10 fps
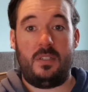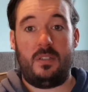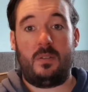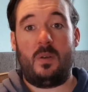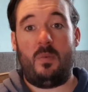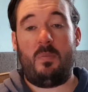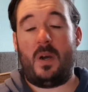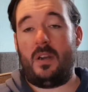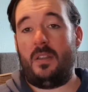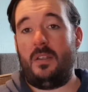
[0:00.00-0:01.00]
is going to be
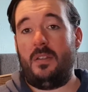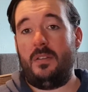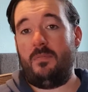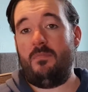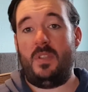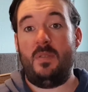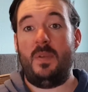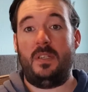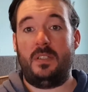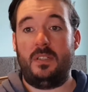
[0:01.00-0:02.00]
part of the
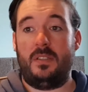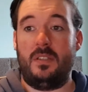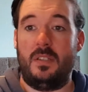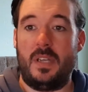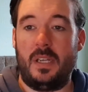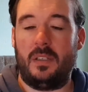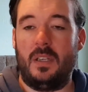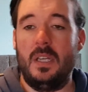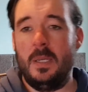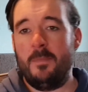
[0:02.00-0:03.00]
maintenance of the tank.
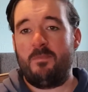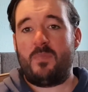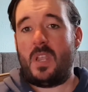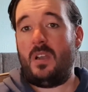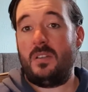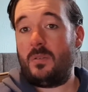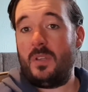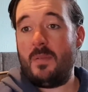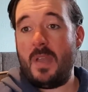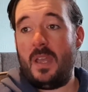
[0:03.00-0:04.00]
It has all the
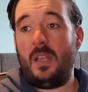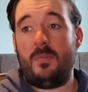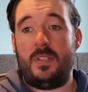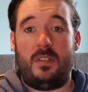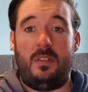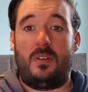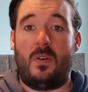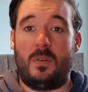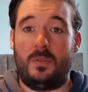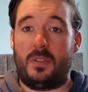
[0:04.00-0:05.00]
elements that your
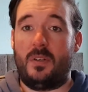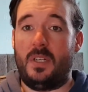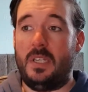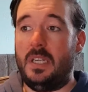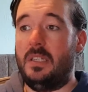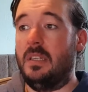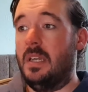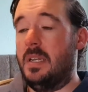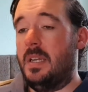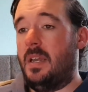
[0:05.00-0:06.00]
corals are going to need.
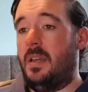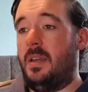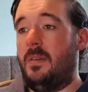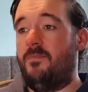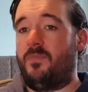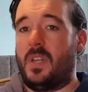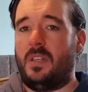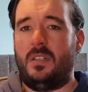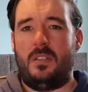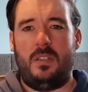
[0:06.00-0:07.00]
I
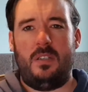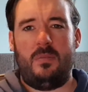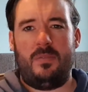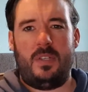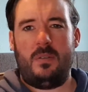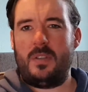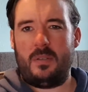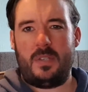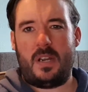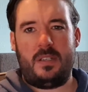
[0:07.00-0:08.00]
did see there was a video, I think it was
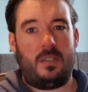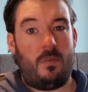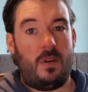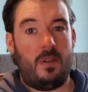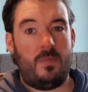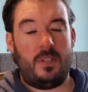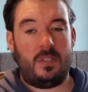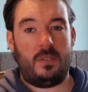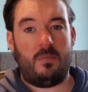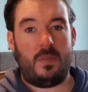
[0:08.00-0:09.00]
Aaron's Aquarium, that does
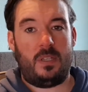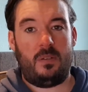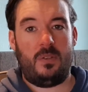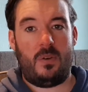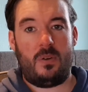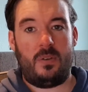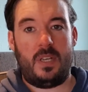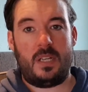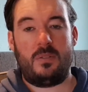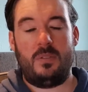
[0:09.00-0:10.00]
a little talk on
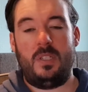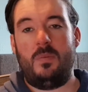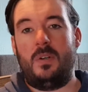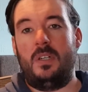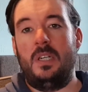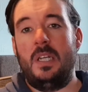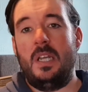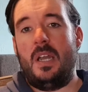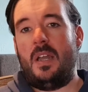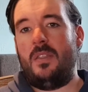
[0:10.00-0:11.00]
natural seawater,
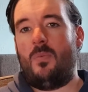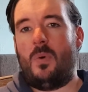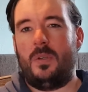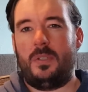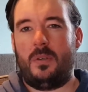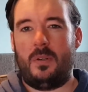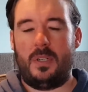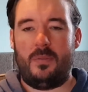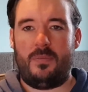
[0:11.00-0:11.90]
and there was talk of